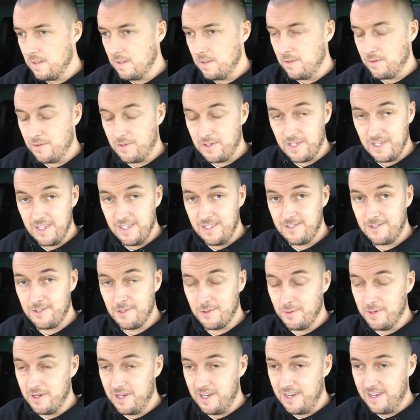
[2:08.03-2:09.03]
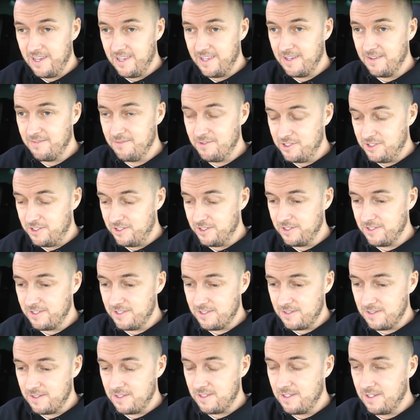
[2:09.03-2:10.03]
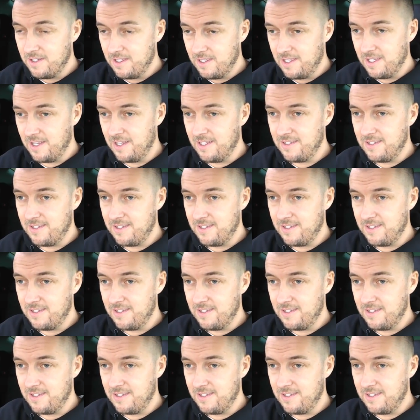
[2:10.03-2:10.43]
Okay, so I have just got